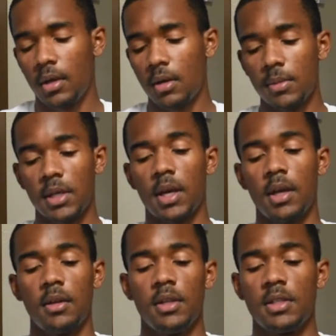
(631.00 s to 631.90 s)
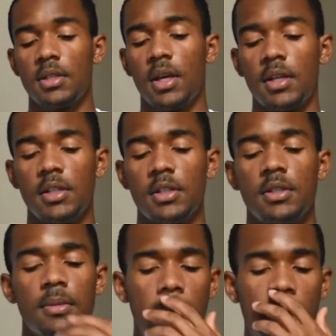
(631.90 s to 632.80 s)
I mean, hey, this is kind of
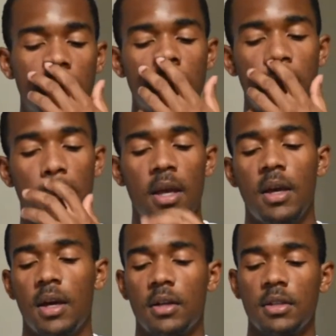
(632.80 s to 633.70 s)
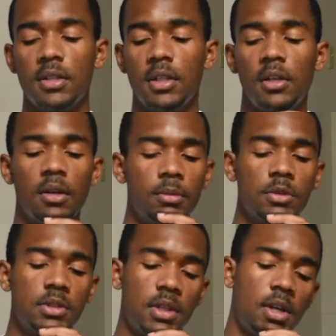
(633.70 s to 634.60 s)
just how the cookie
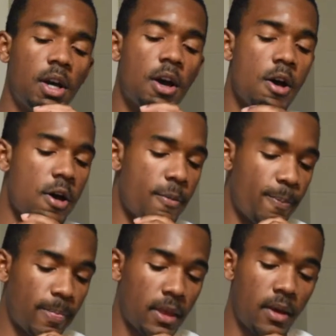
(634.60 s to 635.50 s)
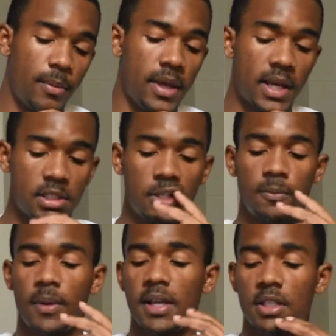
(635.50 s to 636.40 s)
crumbles. But yeah,
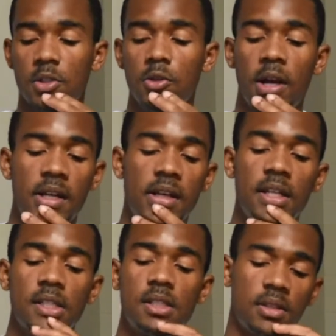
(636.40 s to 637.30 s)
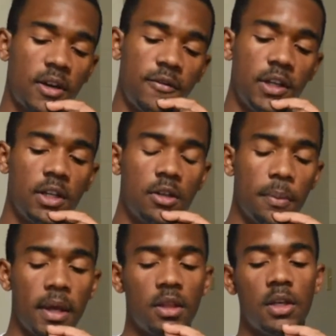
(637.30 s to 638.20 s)
so as a new grad dentist, I figure you
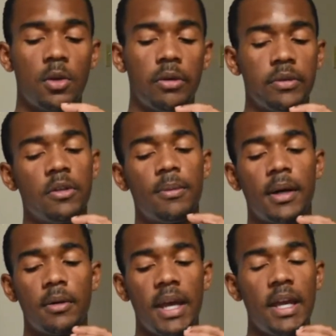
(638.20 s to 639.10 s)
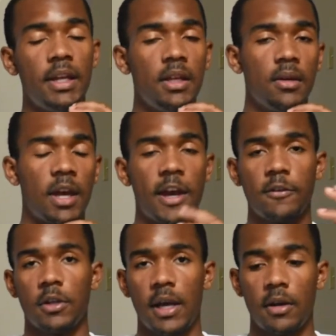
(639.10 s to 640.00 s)
make the equivalent of about 80
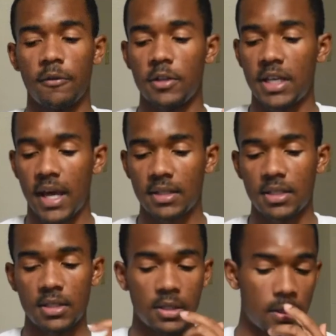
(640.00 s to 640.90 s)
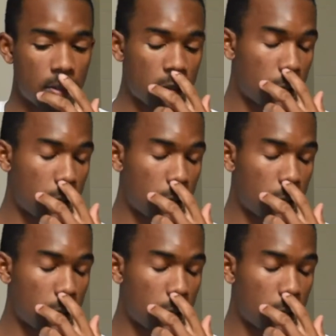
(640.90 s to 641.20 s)
after accounting for taxes and